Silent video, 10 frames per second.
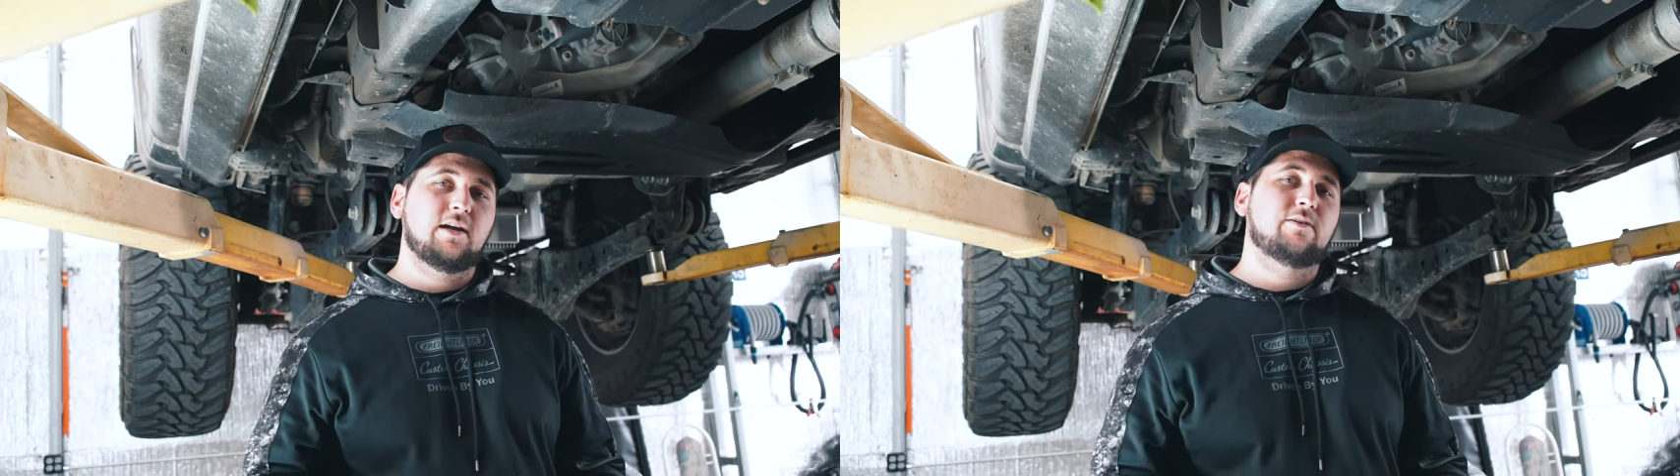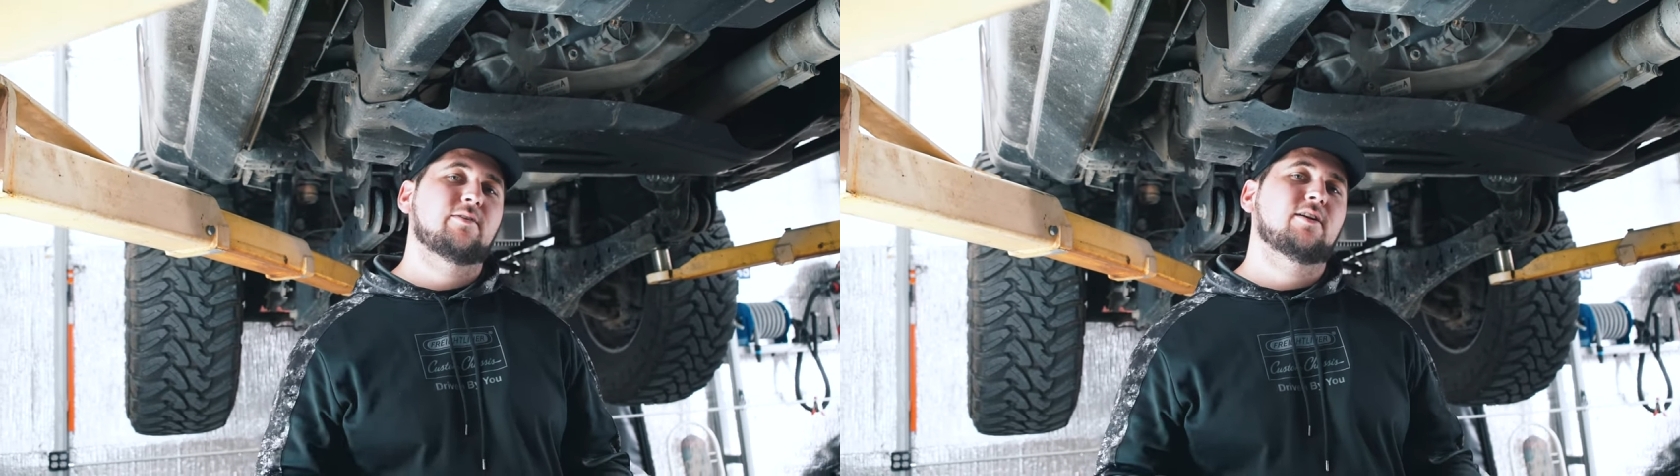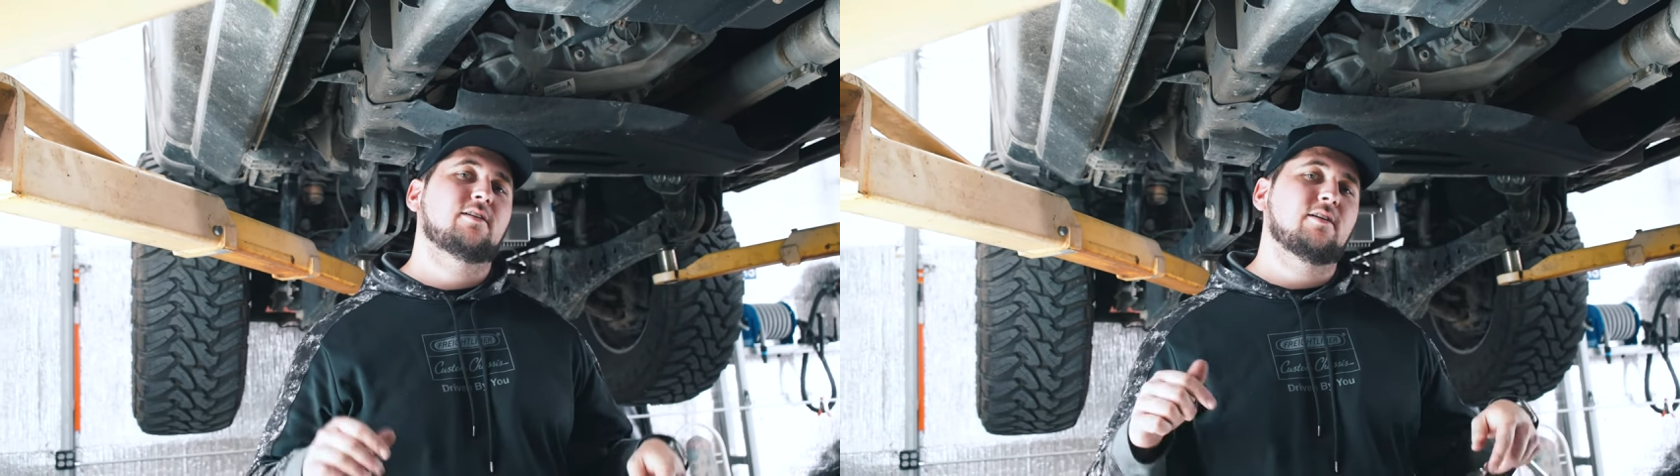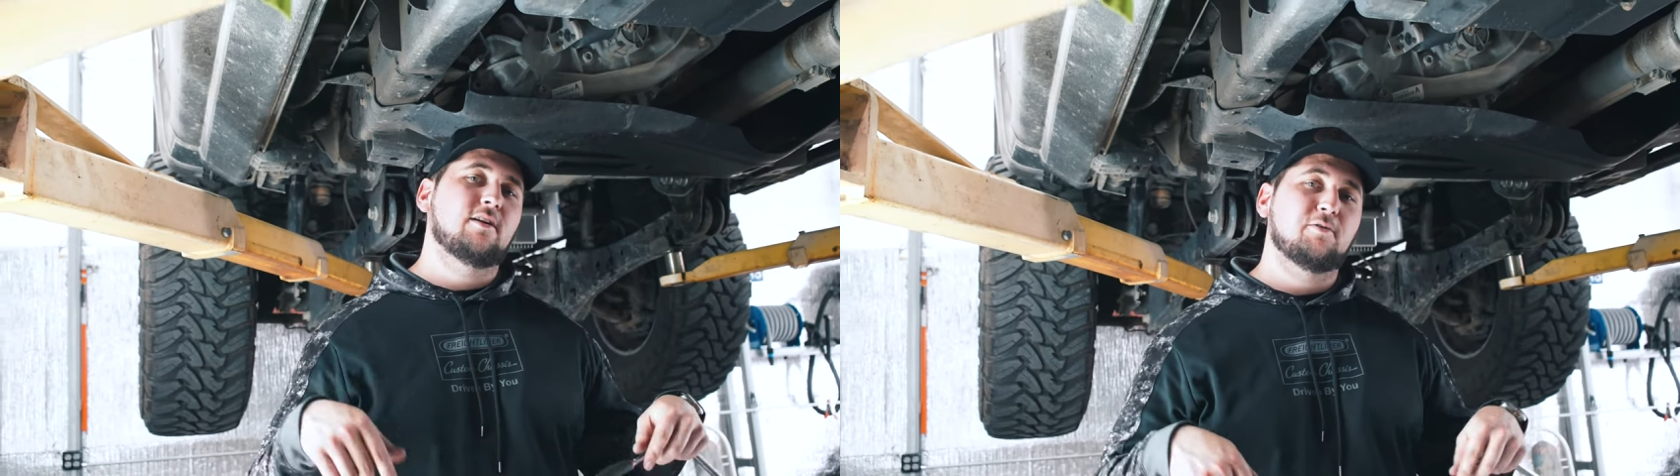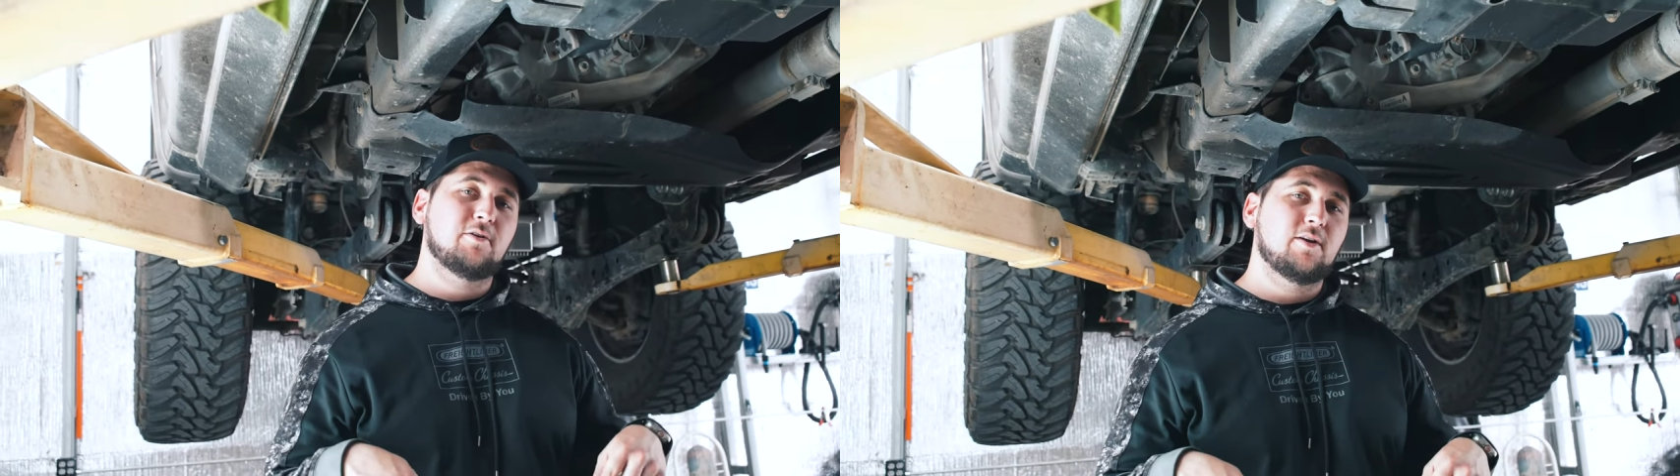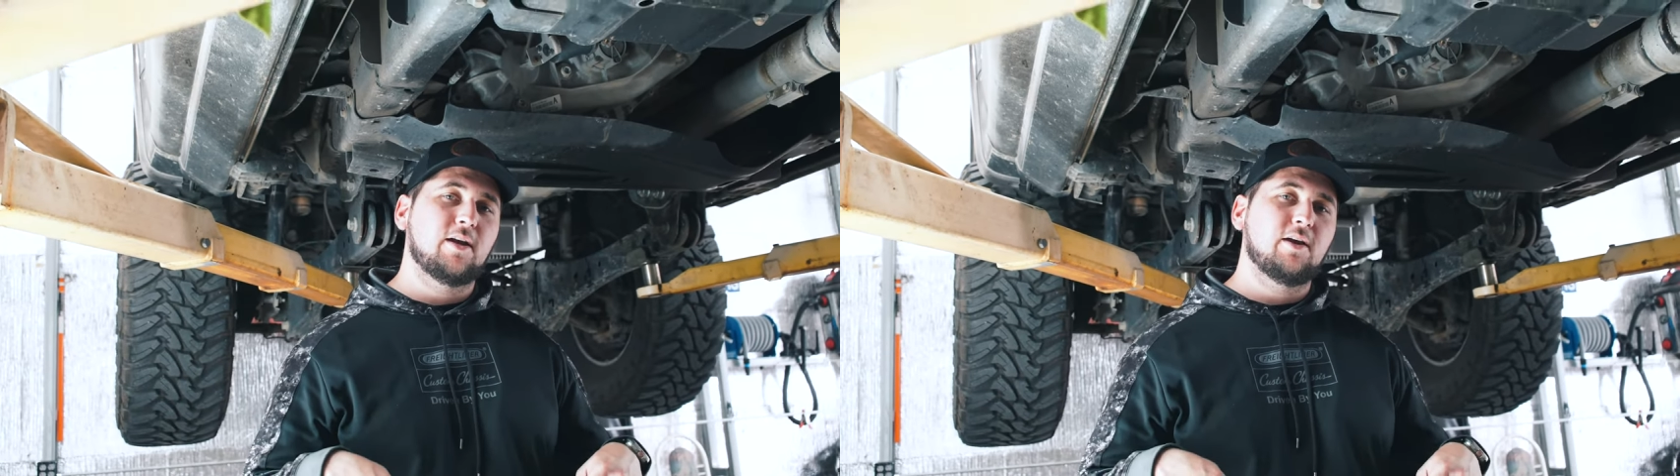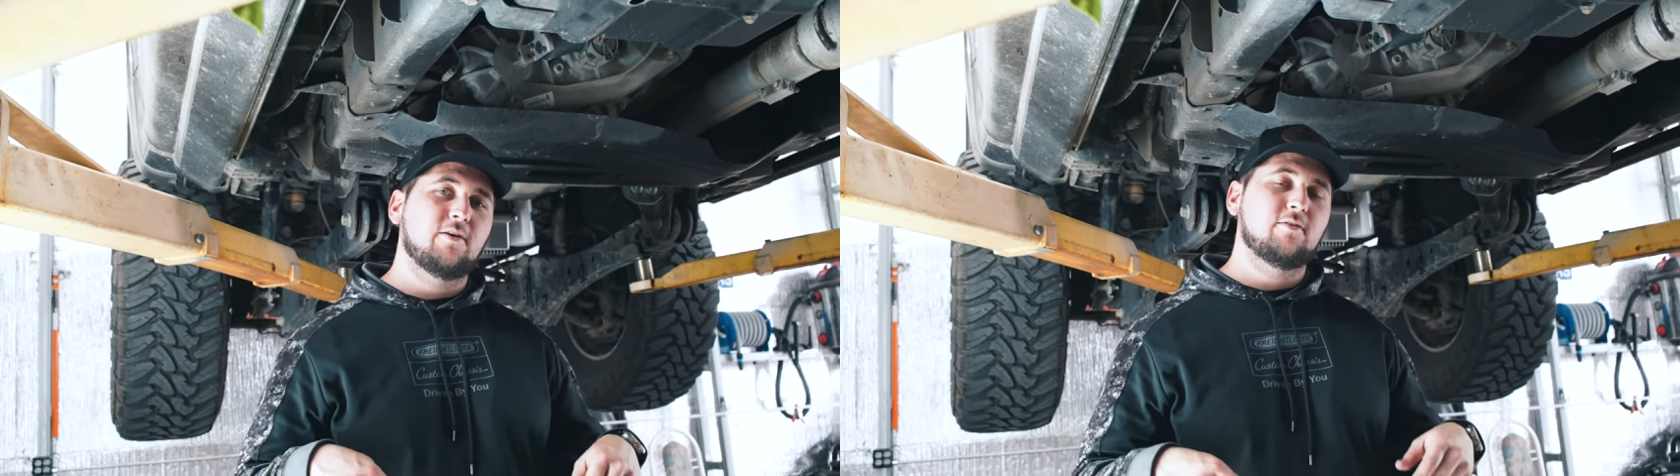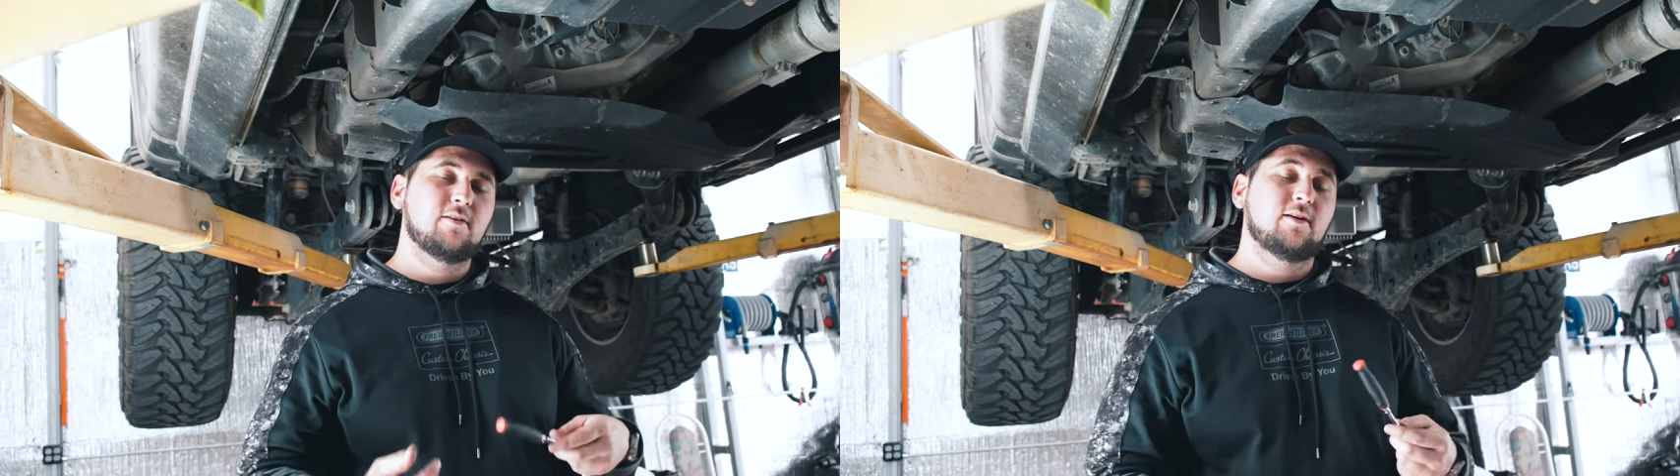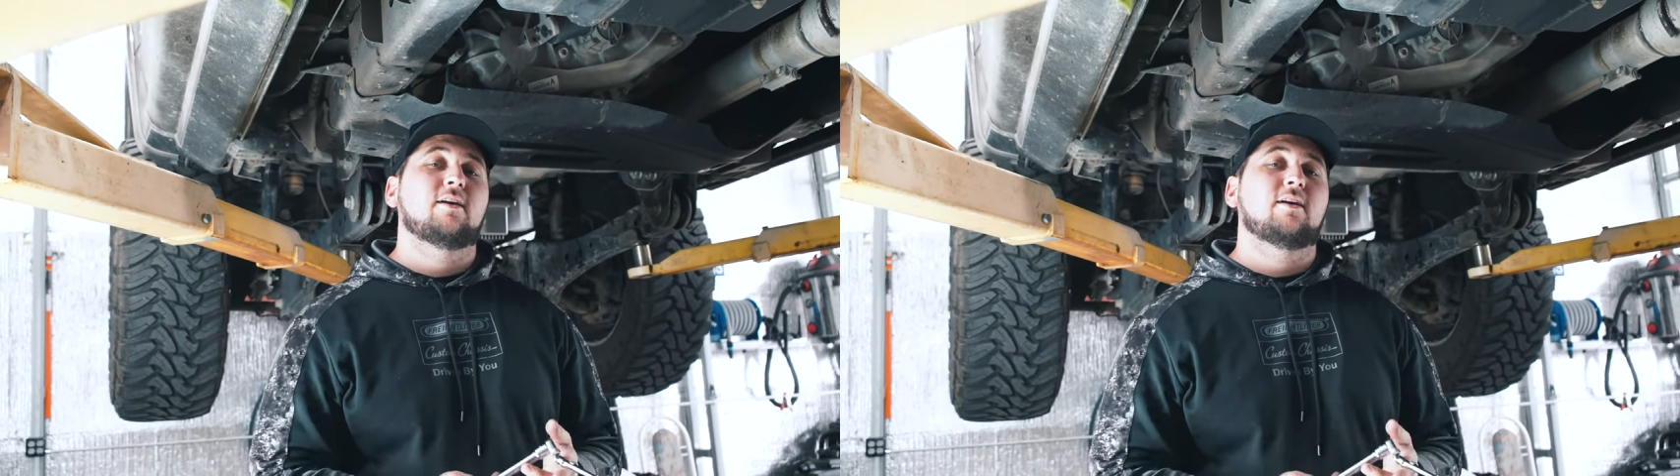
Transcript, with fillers: Now we need to lower down